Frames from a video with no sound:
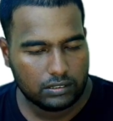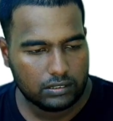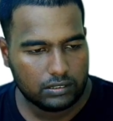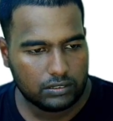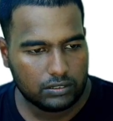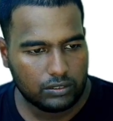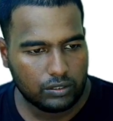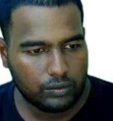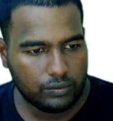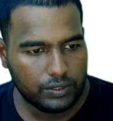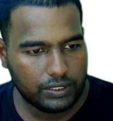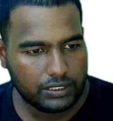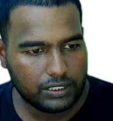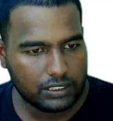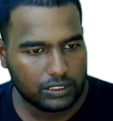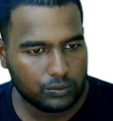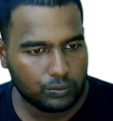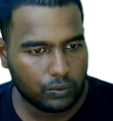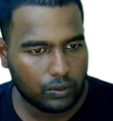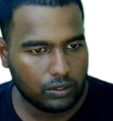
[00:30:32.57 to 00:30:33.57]
So we
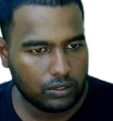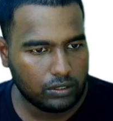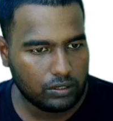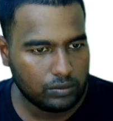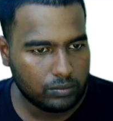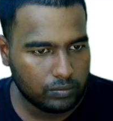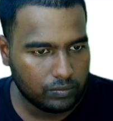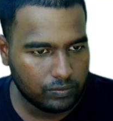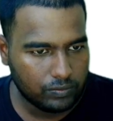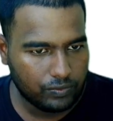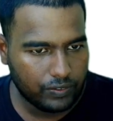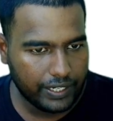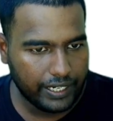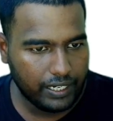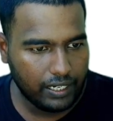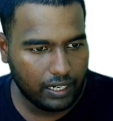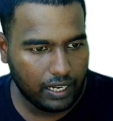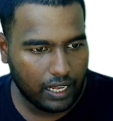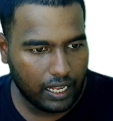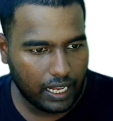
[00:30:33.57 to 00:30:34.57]
just want to
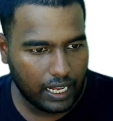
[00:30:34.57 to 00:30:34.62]
find